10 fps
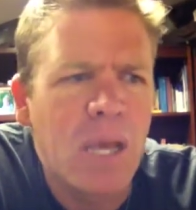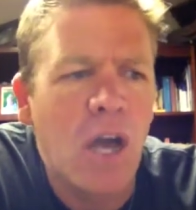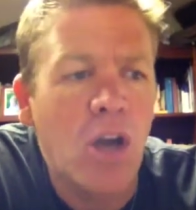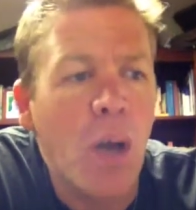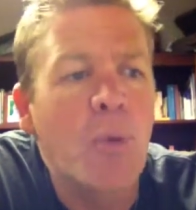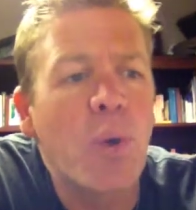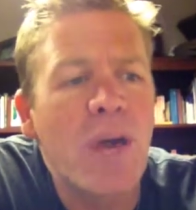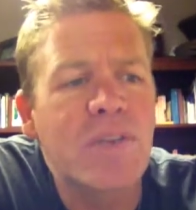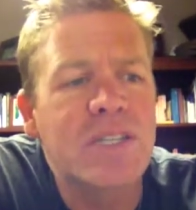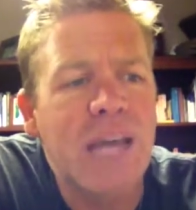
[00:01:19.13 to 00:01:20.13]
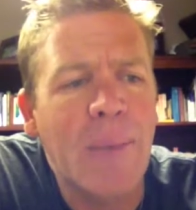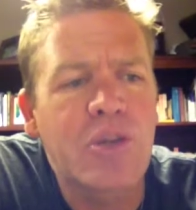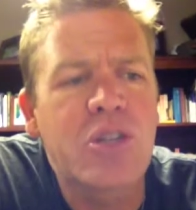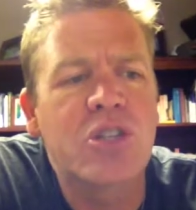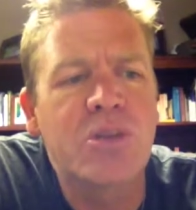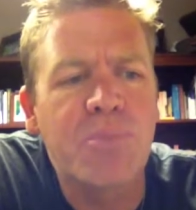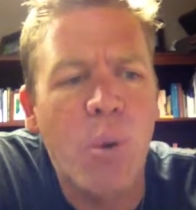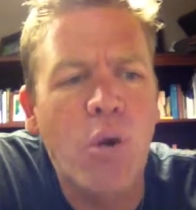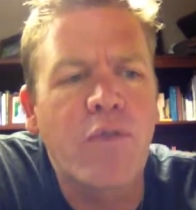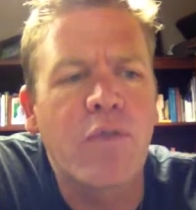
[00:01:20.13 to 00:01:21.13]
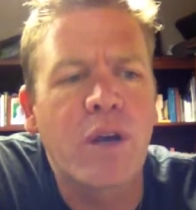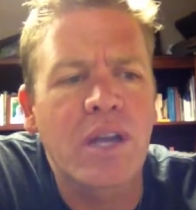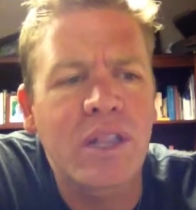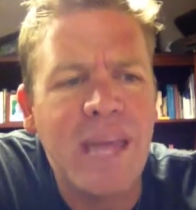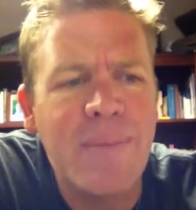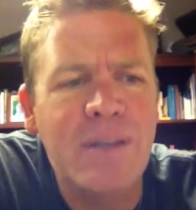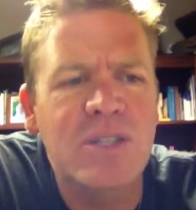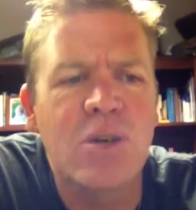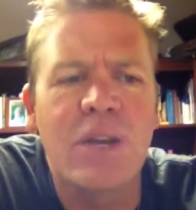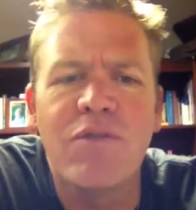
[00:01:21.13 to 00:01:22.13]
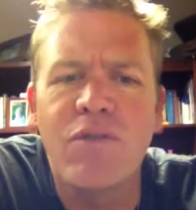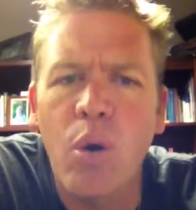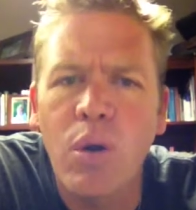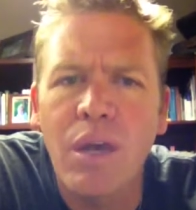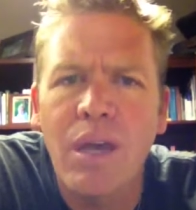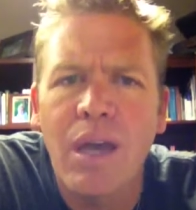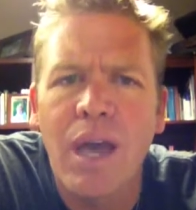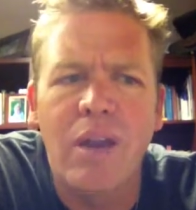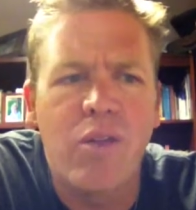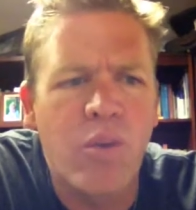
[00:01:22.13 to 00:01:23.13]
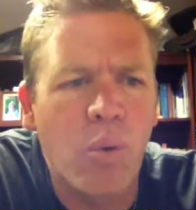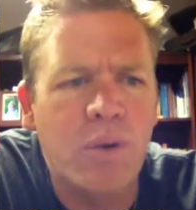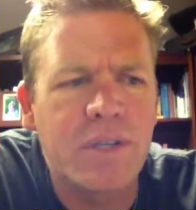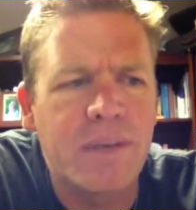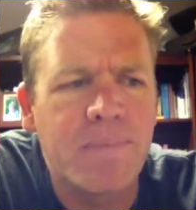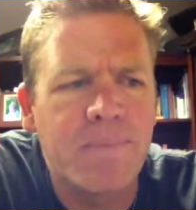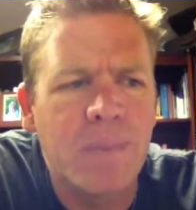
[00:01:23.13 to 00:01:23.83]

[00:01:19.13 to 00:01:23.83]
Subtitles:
A common way of establishing support for a claim is to invoke an authority,